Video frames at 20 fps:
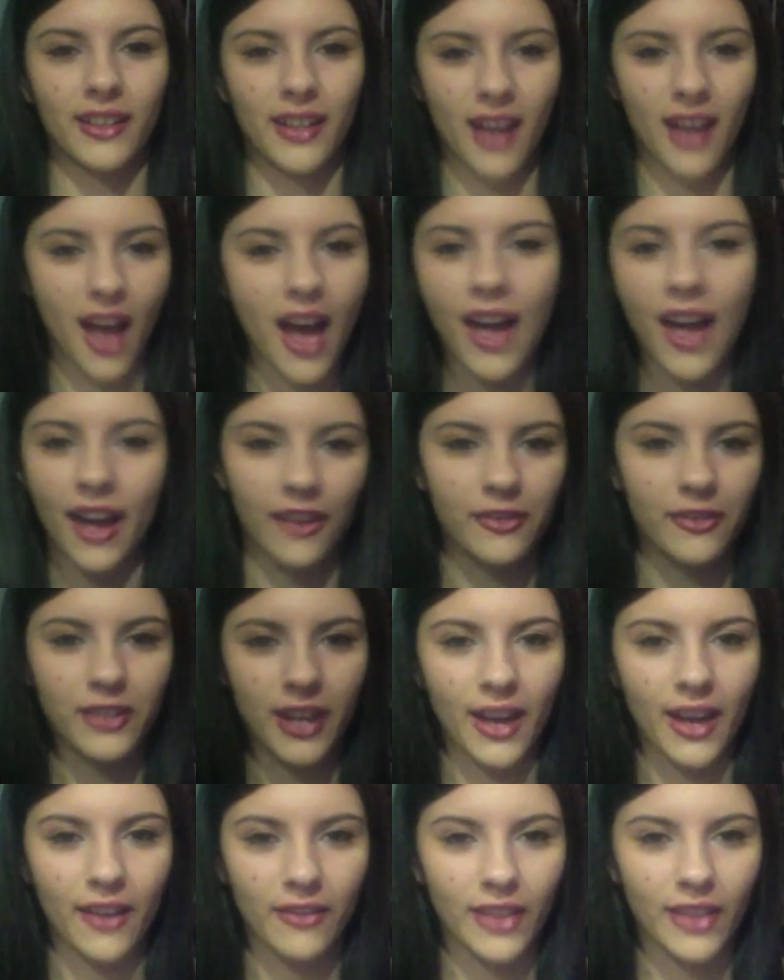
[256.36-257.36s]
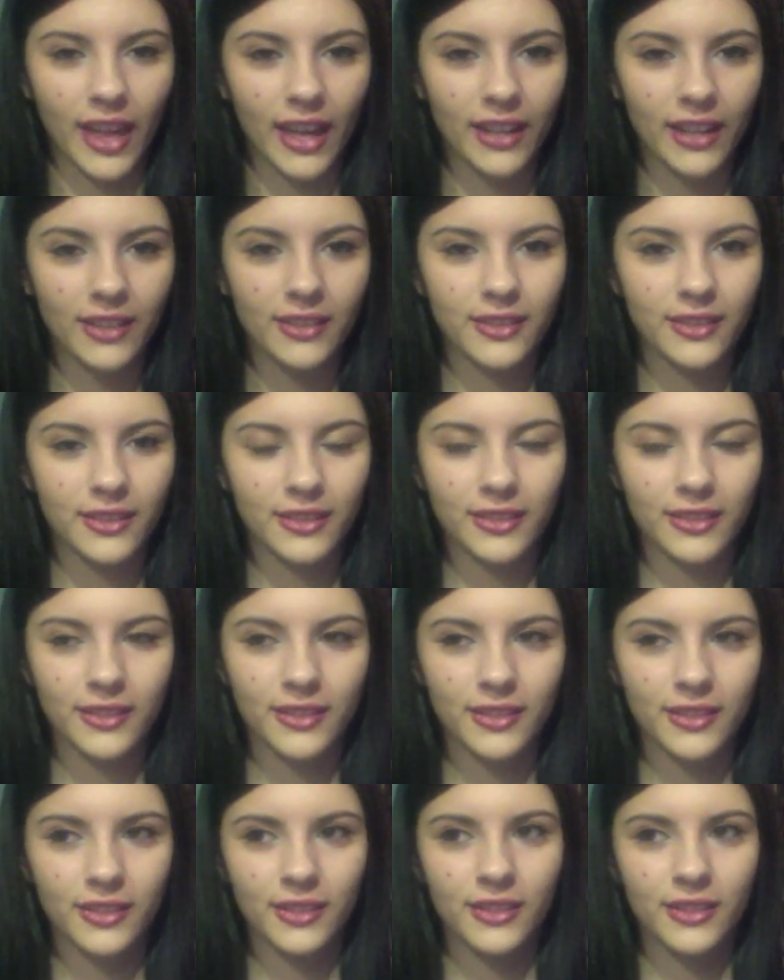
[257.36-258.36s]
I have to have that.
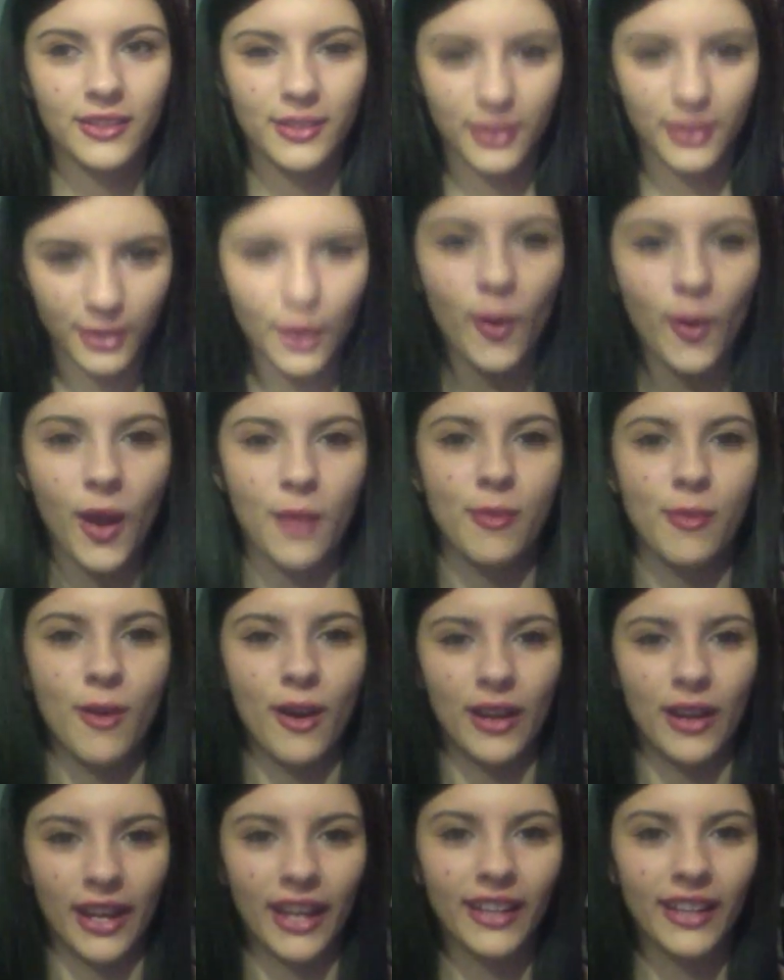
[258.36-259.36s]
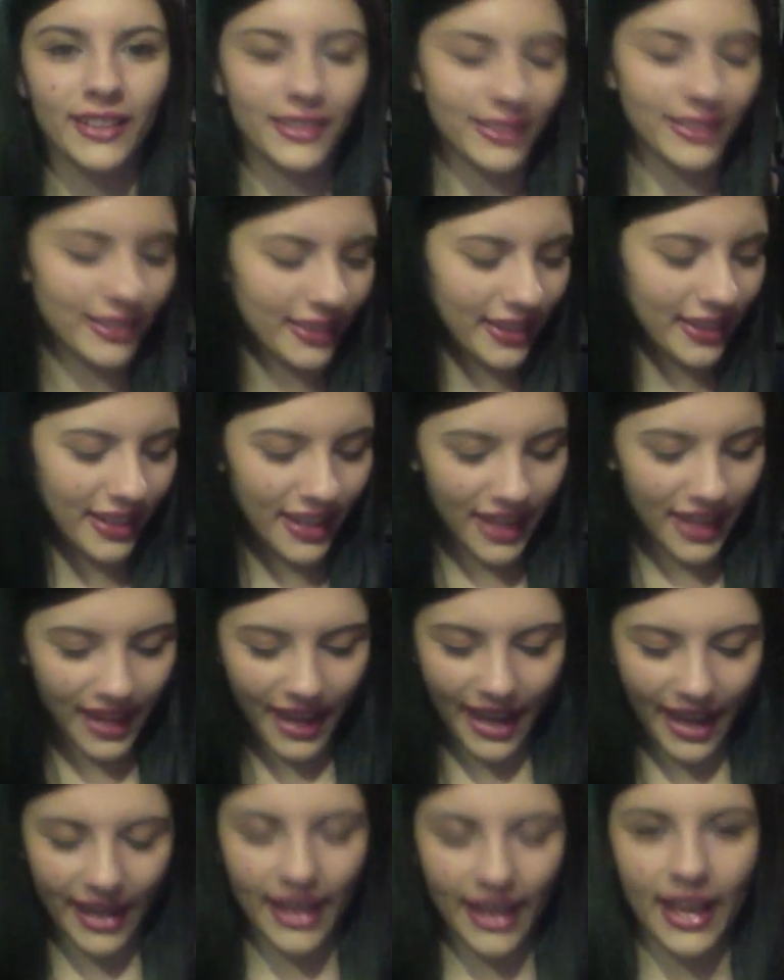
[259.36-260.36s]
So I bought it.
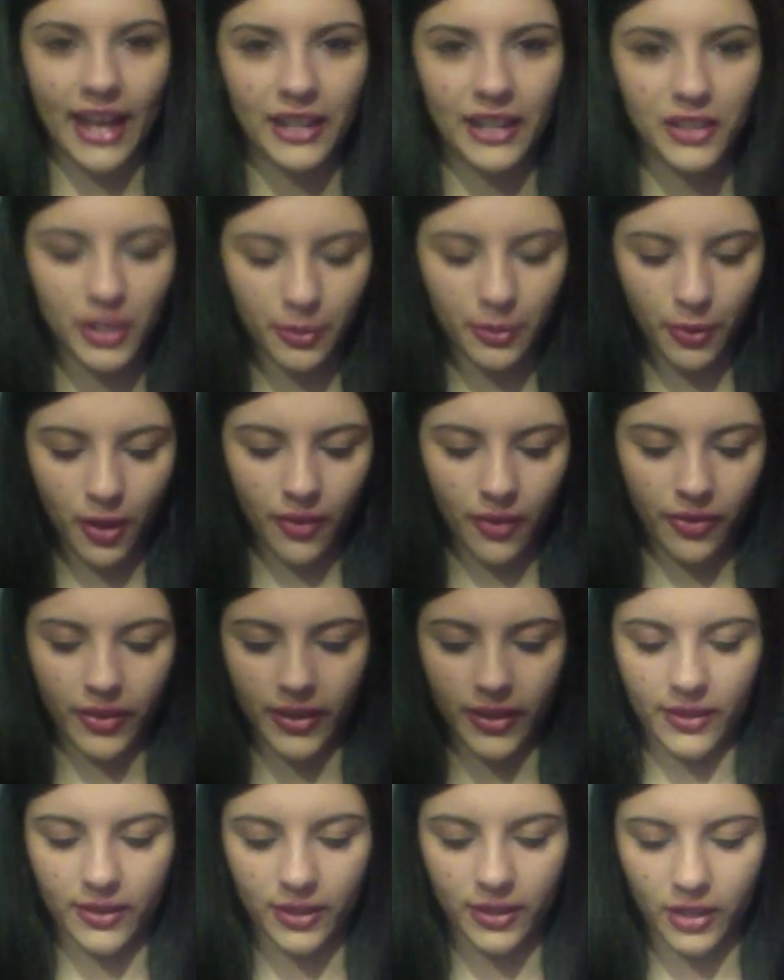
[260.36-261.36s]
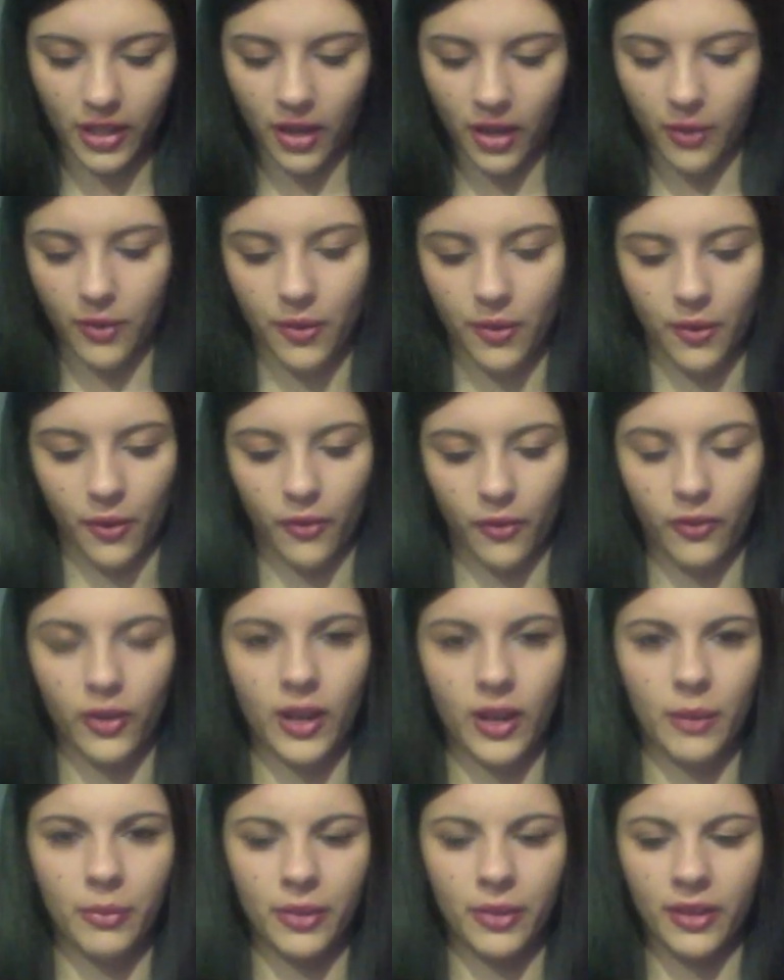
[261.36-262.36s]
And I actually bought this to go over
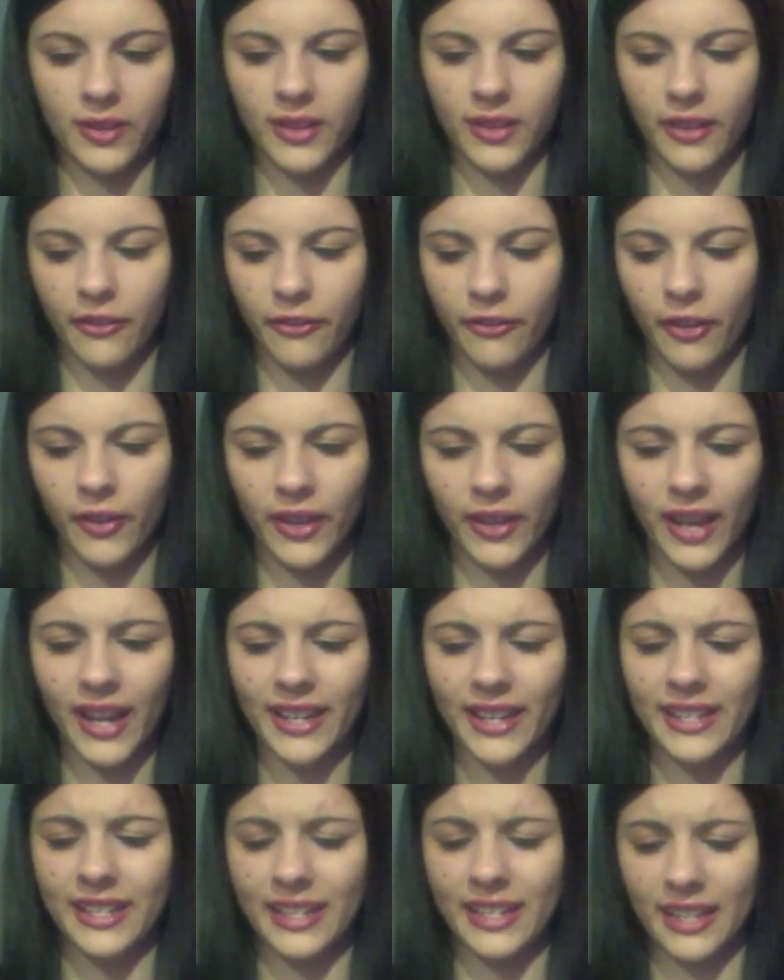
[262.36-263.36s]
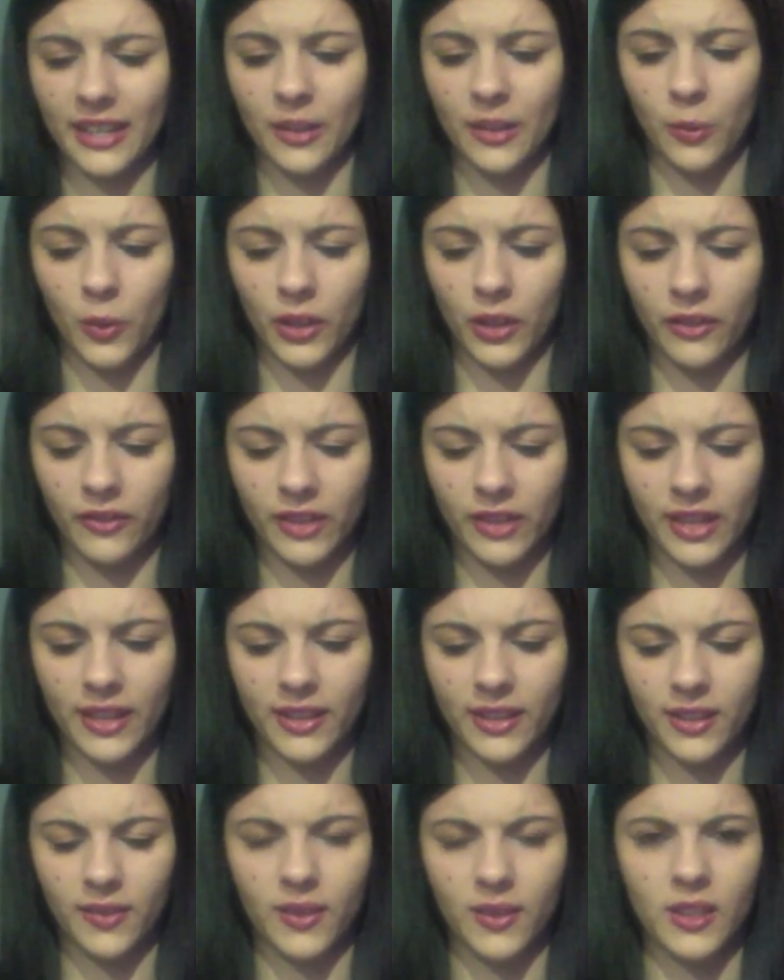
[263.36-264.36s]
it because I felt like I needed one of
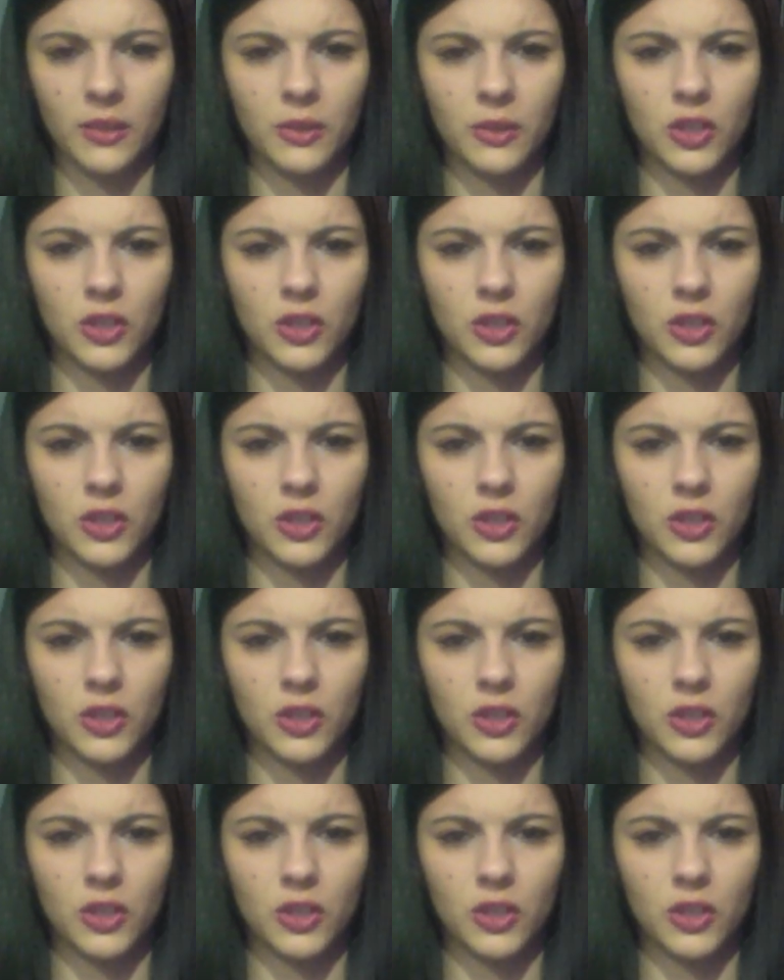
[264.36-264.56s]
these, and this was